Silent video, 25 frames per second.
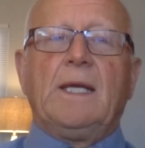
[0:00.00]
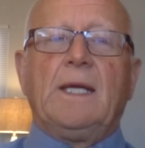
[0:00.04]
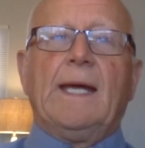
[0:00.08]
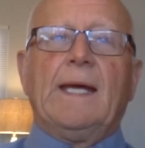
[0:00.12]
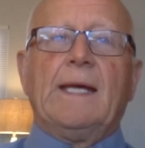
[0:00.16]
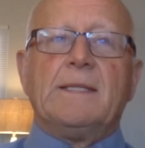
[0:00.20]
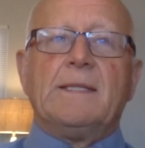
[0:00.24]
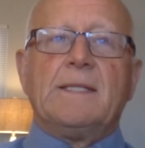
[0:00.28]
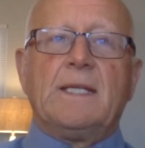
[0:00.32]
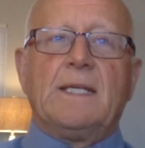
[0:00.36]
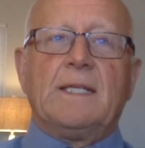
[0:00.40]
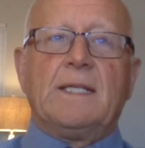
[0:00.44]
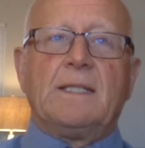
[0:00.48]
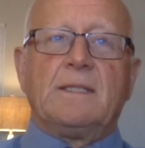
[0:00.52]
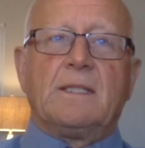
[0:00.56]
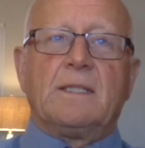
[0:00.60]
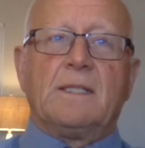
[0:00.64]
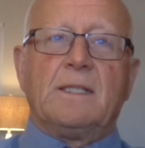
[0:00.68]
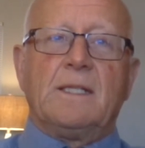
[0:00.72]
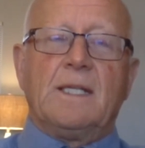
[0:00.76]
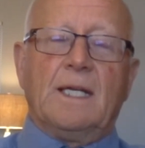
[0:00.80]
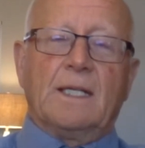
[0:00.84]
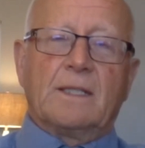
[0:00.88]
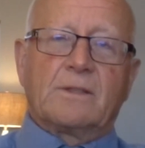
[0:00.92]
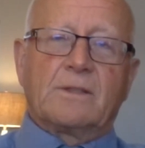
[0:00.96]
And then the
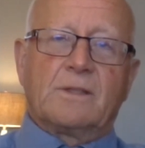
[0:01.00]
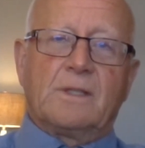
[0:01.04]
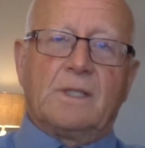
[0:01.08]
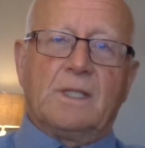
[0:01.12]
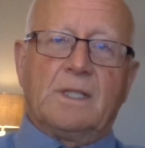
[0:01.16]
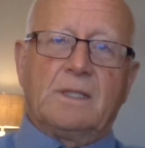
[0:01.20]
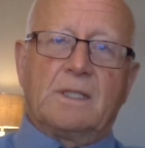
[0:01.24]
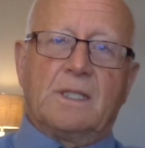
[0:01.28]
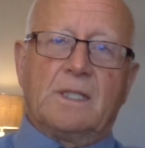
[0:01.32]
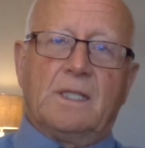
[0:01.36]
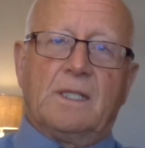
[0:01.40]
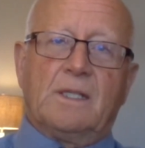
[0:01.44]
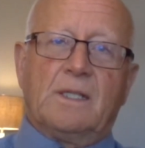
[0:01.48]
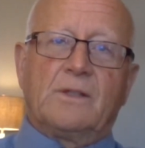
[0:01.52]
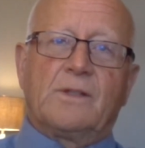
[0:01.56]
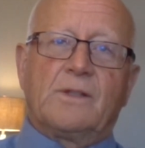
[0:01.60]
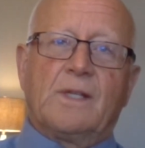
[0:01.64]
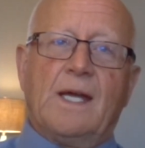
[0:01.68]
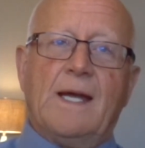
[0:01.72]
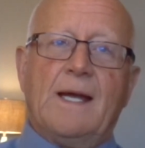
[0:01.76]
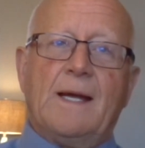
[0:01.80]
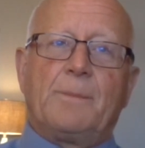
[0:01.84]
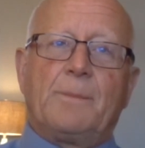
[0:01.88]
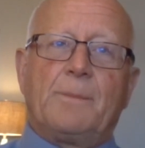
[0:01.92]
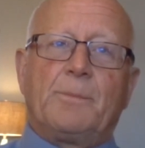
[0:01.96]
next thing that has
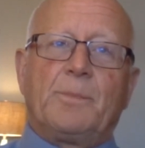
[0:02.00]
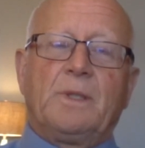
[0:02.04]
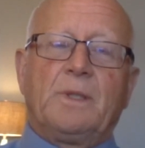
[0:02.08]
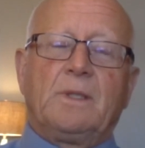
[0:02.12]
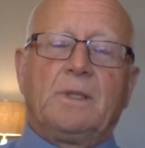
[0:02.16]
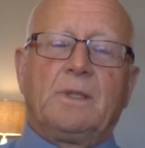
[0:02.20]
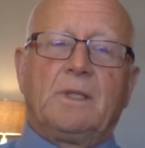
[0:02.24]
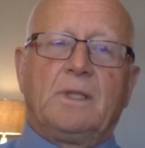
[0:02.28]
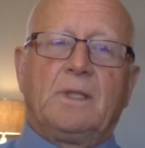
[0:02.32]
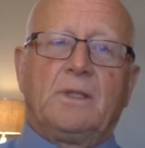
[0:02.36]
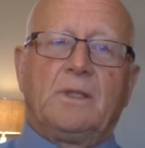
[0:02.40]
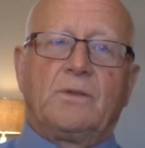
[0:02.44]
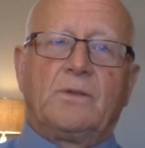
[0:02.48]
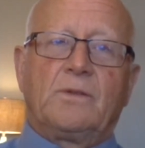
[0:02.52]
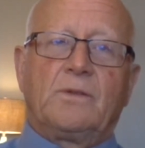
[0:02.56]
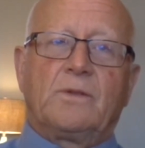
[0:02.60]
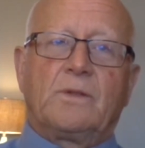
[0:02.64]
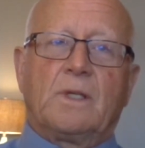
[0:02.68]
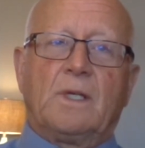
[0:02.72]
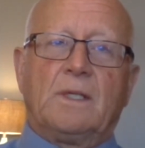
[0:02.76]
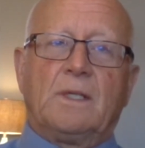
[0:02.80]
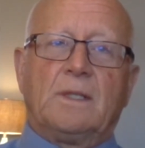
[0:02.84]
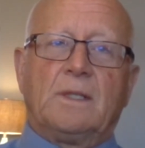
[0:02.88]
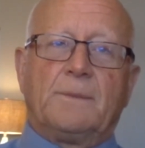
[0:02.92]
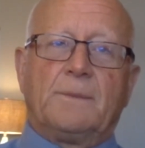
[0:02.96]
happened is
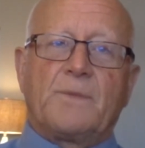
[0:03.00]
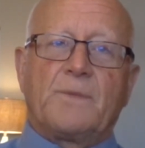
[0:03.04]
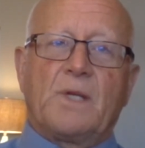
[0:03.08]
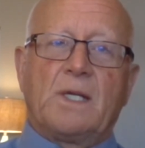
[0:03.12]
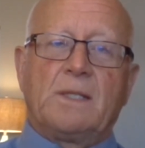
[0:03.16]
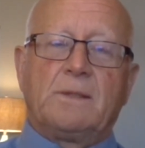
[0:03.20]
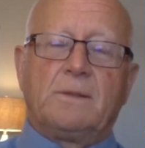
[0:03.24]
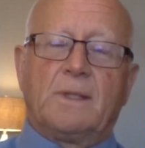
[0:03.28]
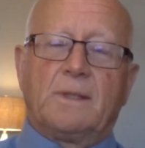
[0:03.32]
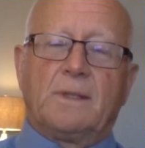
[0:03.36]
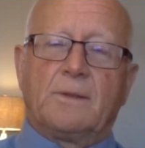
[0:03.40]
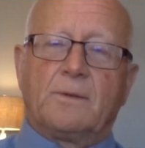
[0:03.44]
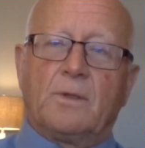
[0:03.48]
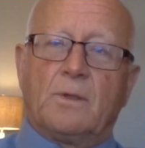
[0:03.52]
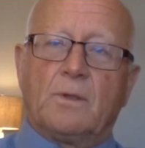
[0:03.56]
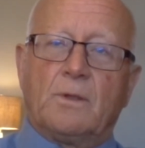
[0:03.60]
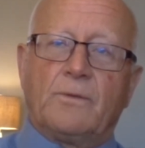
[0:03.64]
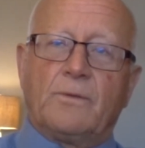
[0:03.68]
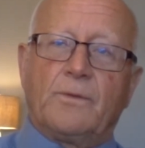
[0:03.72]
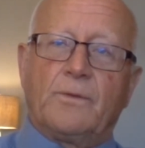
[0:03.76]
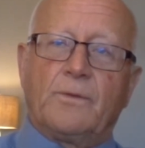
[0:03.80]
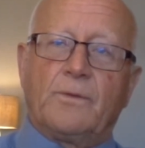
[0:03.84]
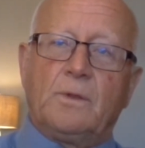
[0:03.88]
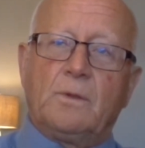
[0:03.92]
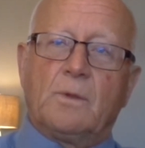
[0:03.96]
uh, I don't know
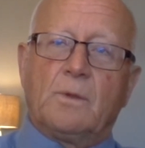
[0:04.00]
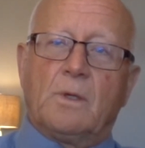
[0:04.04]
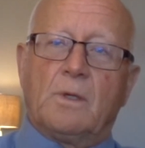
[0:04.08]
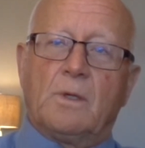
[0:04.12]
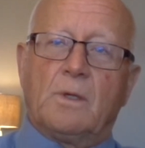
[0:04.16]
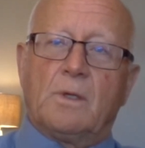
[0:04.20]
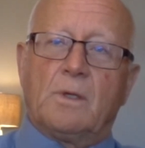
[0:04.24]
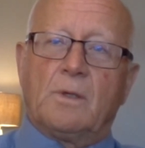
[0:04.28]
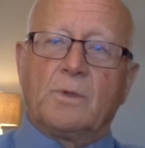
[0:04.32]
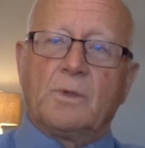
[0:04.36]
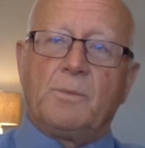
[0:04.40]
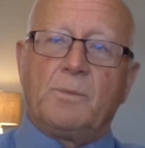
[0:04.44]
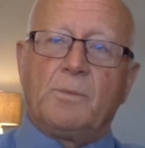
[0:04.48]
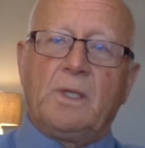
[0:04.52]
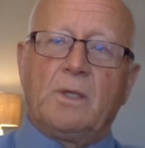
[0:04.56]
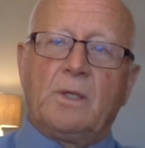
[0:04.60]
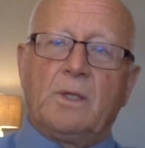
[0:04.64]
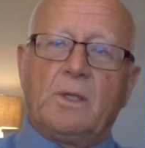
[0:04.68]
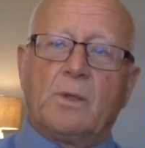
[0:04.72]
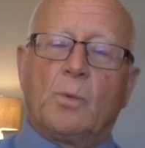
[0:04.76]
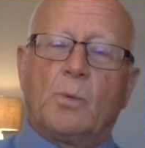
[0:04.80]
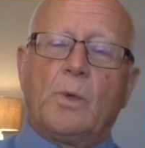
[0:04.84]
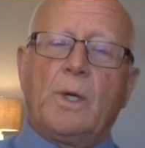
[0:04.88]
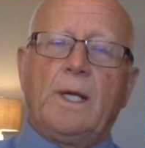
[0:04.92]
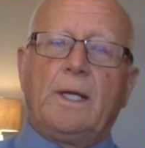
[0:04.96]
if you all would be
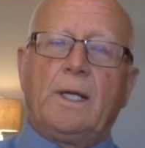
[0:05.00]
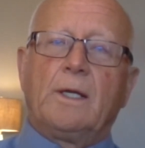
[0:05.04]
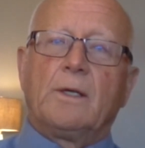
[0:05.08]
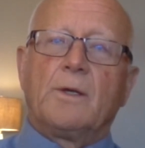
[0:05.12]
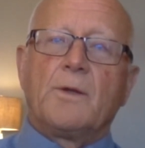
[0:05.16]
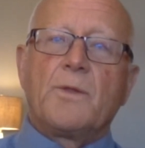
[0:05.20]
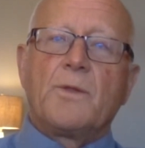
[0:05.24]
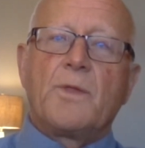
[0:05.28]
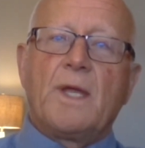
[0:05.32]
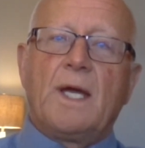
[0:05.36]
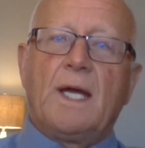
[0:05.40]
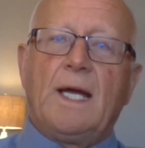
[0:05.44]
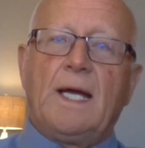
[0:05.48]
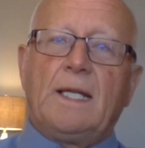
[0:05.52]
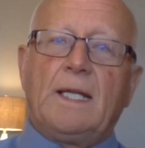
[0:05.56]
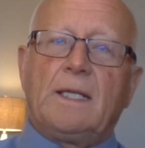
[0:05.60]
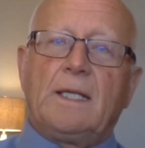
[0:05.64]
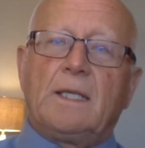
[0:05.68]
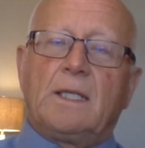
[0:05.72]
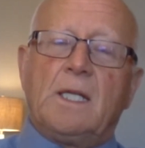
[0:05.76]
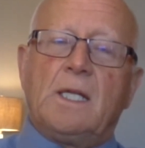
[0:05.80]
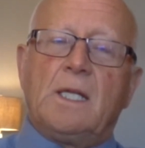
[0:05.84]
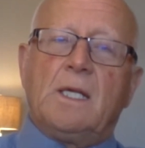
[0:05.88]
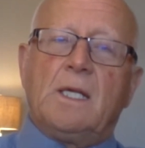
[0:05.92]
aware that,